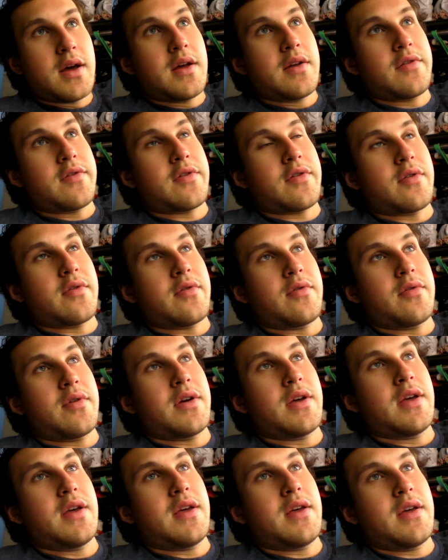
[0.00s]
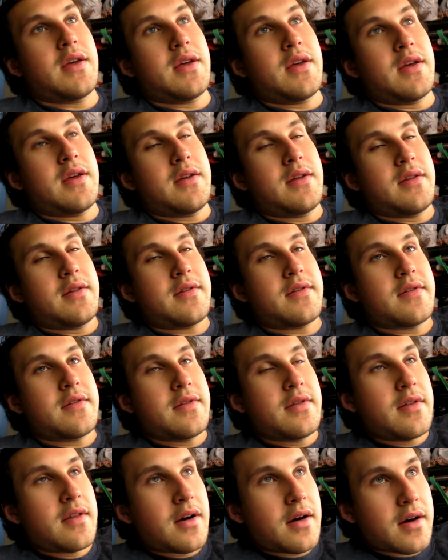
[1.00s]
So it's
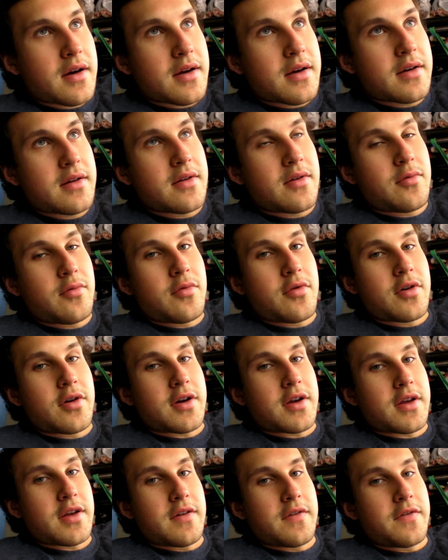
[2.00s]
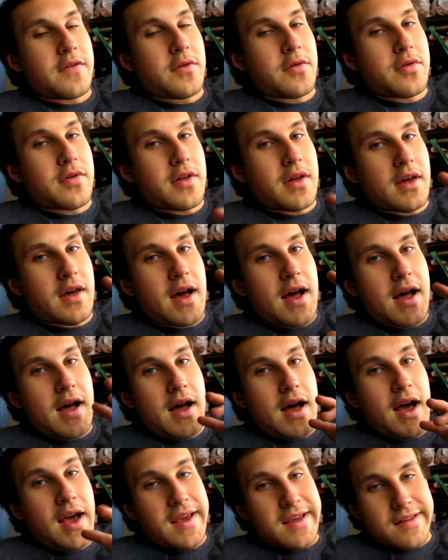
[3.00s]
not gonna work if you think
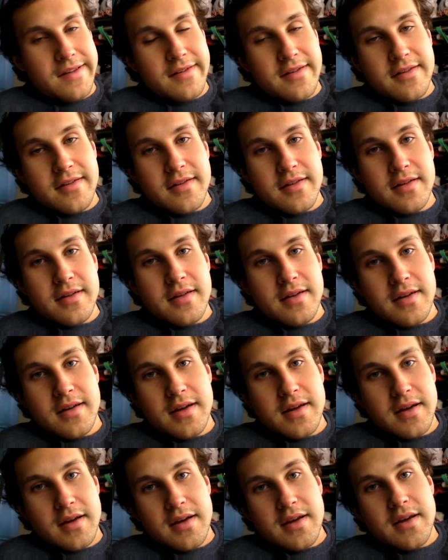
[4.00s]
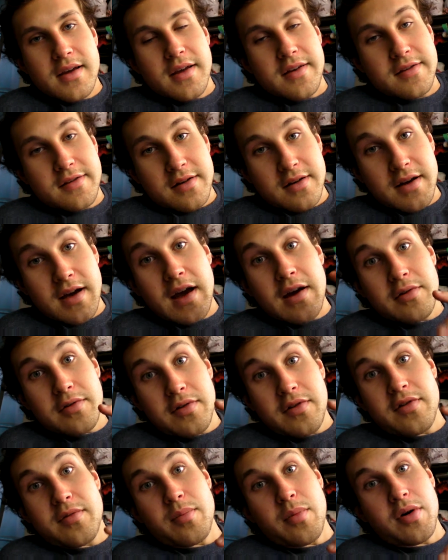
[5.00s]
ice he's going to
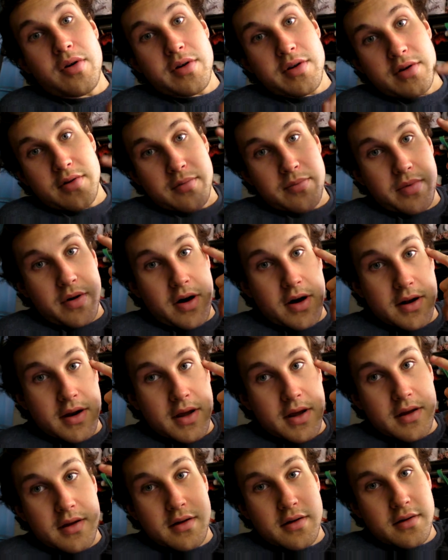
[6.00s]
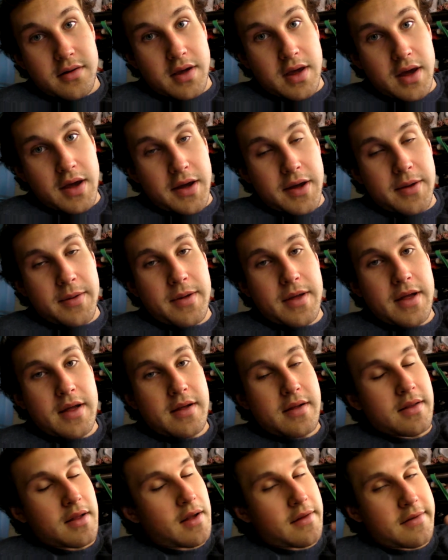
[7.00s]
outsmart your body. Okay,
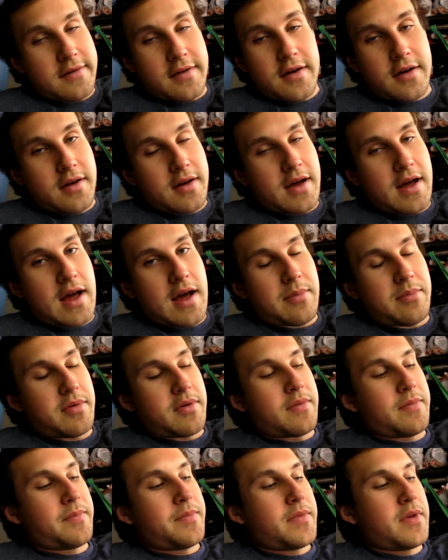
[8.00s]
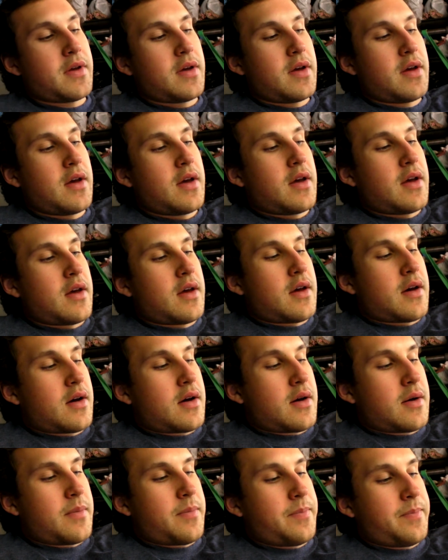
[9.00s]
that's not going to happen.
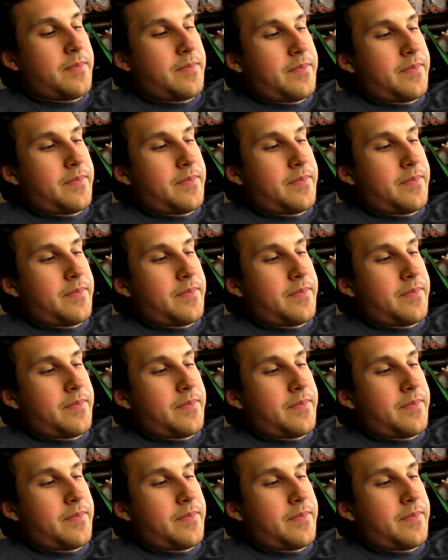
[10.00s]
Um,